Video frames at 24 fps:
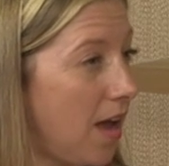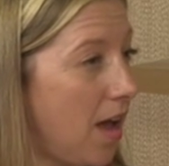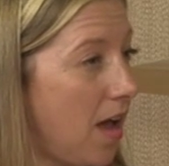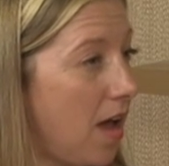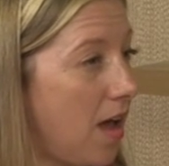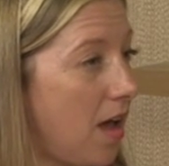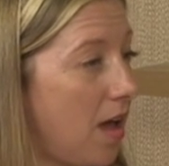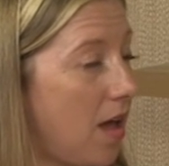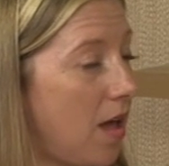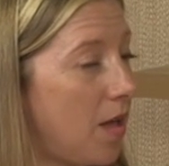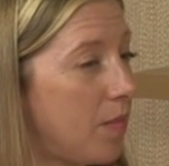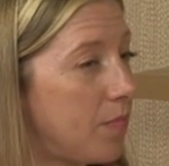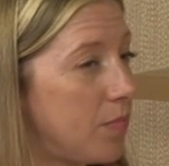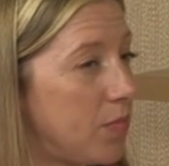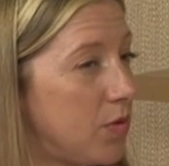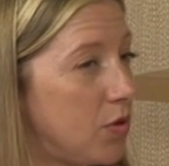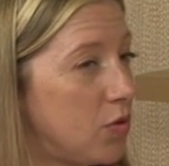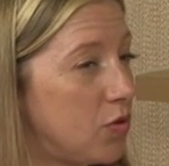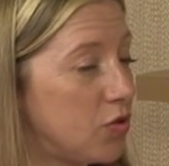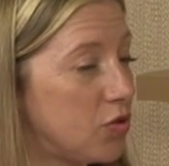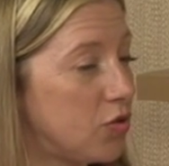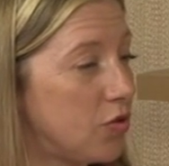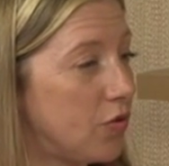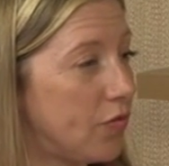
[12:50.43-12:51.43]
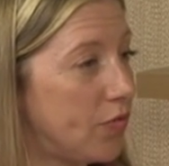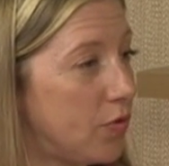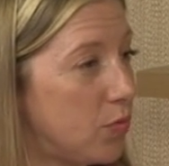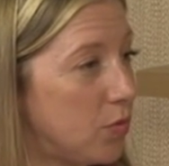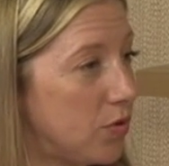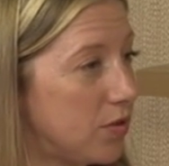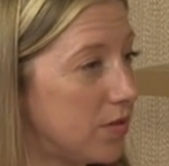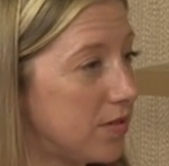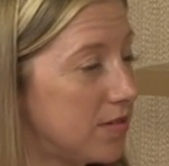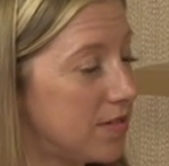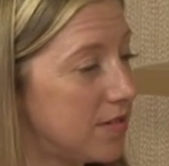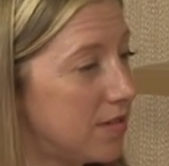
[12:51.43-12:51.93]
Um, you're not sure if you
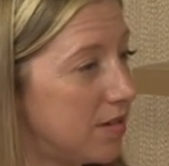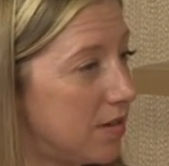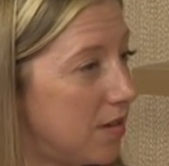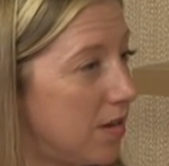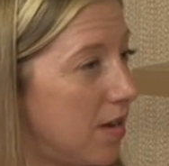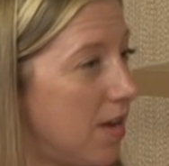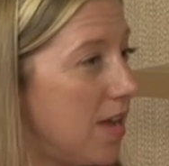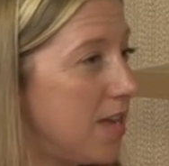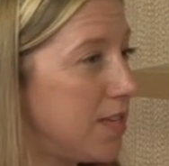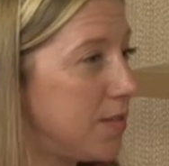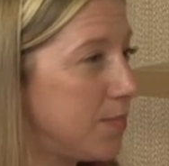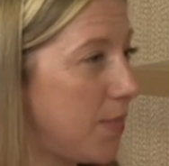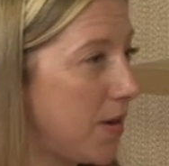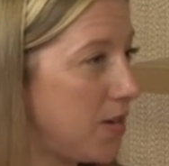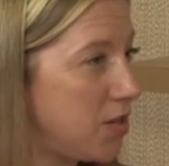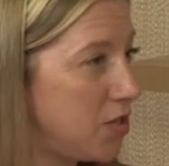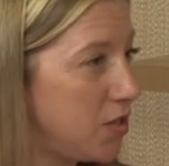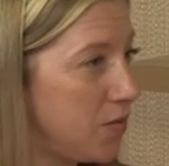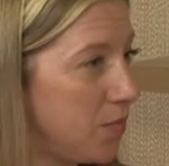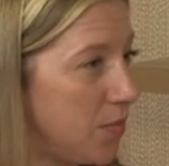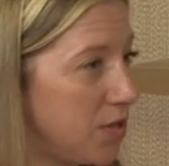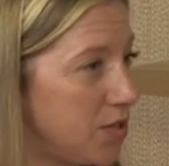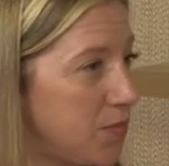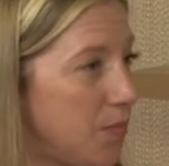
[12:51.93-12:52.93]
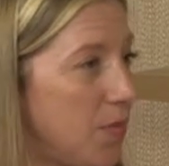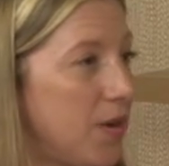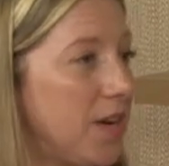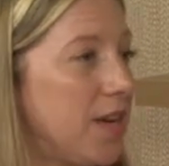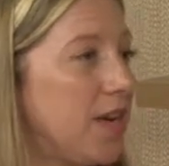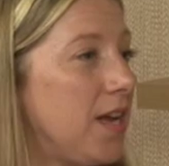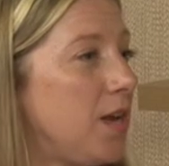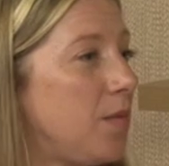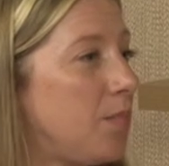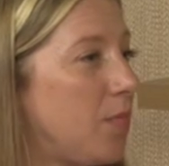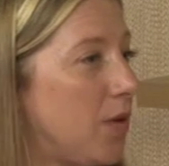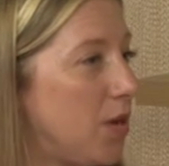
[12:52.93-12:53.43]
want to spend too much
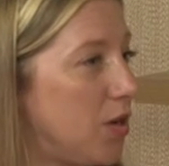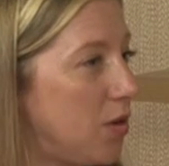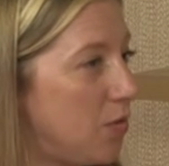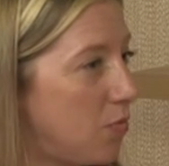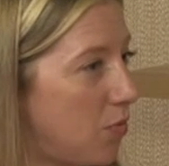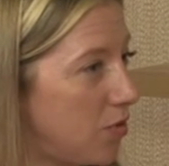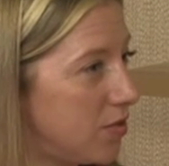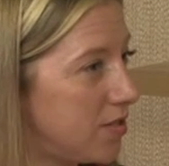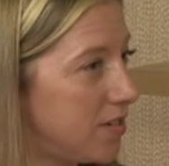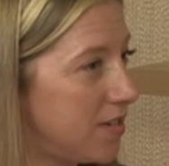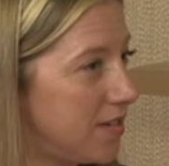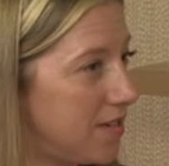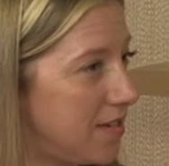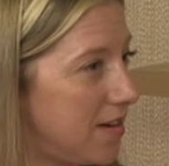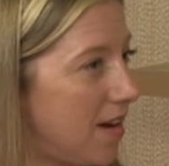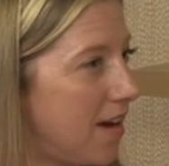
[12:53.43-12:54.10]
money, but you want a,